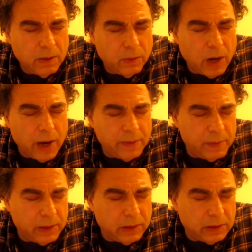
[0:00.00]
robbed
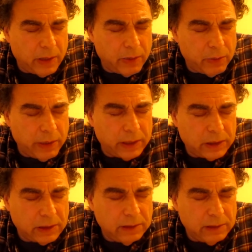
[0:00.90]
because they were
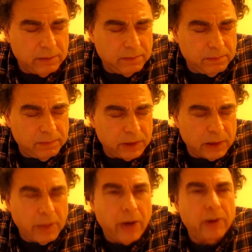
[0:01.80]
rich and
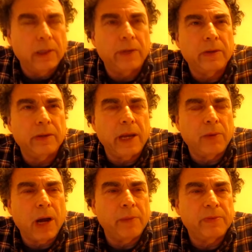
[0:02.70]
somehow or another they
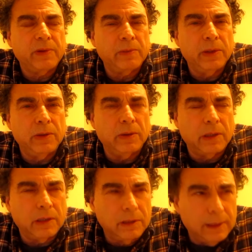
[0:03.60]
robbed from you.
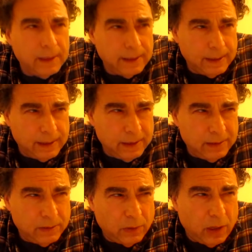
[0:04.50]
Or
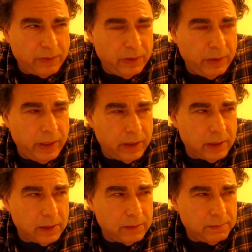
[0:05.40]
often you
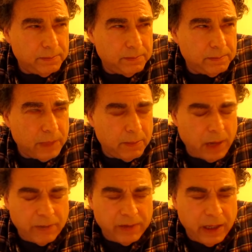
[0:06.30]
hear a
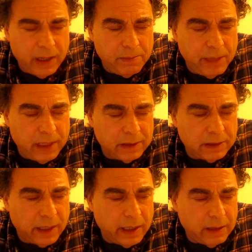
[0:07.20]
mafia hitman
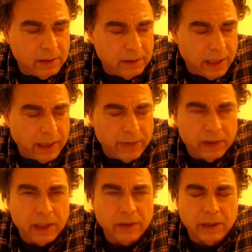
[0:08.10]
say, I never
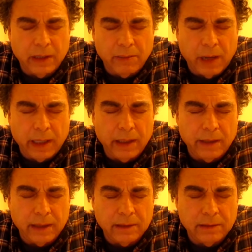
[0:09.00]
killed anybody
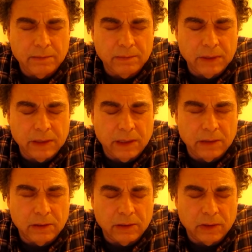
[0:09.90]
that
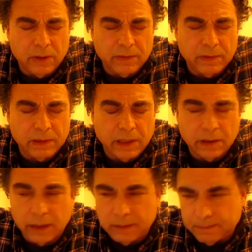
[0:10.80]
didn't deserve
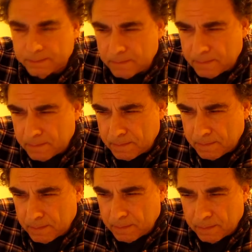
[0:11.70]
killing.
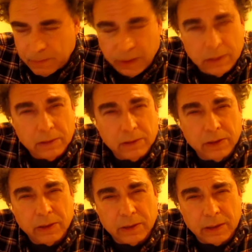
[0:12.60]
But
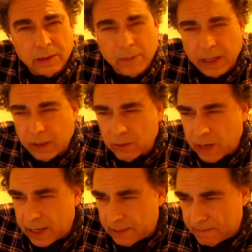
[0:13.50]
still it doesn't make it
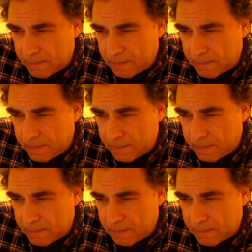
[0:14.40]
right.